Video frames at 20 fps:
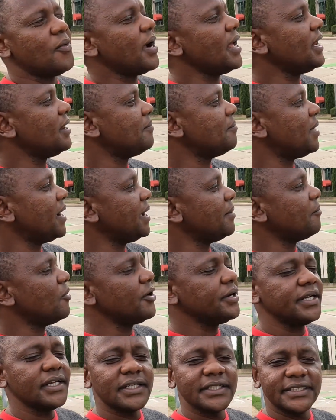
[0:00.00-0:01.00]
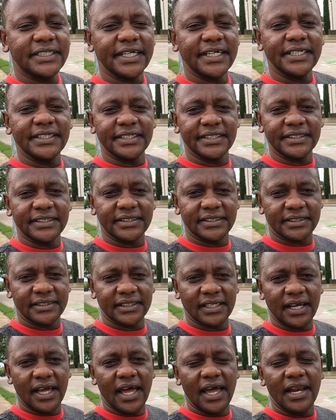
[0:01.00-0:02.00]
while my model
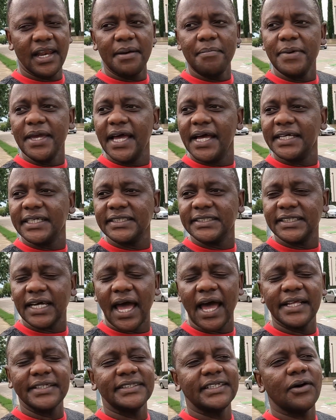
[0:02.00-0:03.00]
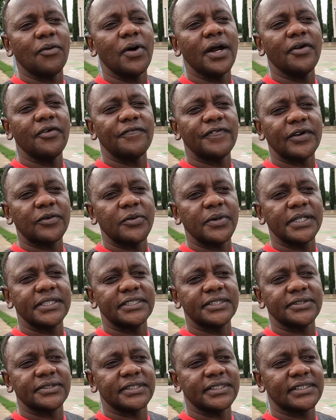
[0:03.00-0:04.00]
changes, let me answer one of the
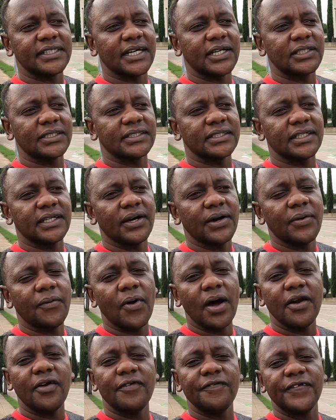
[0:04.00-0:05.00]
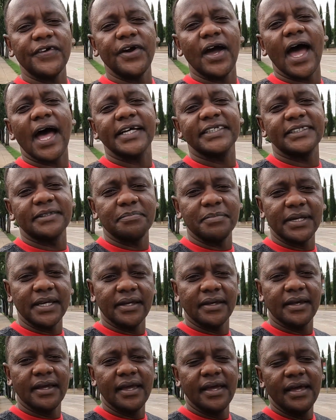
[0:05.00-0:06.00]
questions that one of you asked
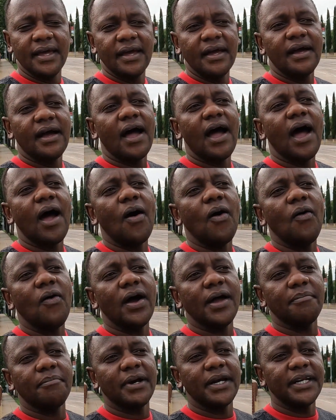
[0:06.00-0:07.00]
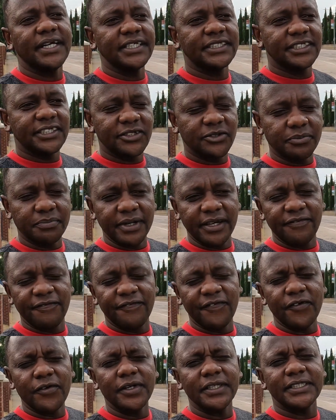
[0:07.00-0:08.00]
me: how I managed to be
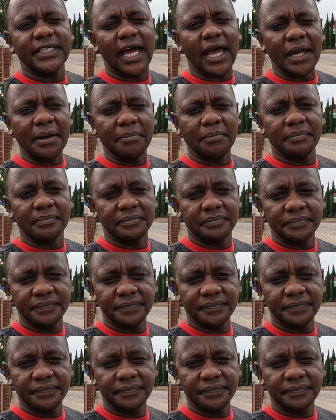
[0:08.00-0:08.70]
full-time